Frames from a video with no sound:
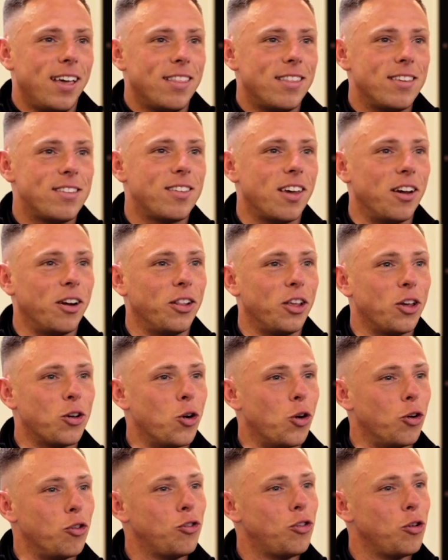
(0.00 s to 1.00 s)
certainly
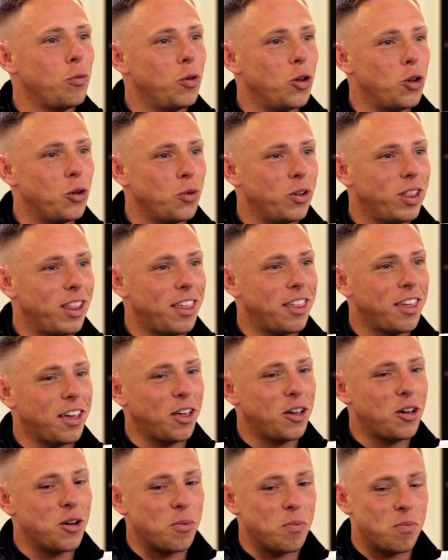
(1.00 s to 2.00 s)
contribute when they
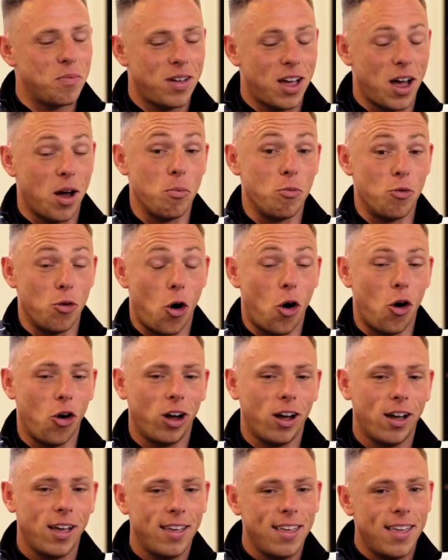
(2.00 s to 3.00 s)
think I'm
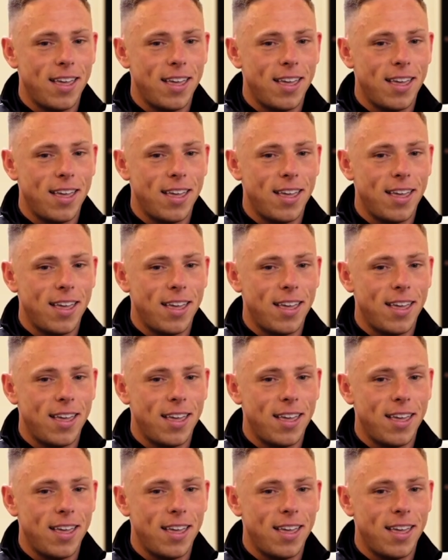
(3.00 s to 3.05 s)
wrong.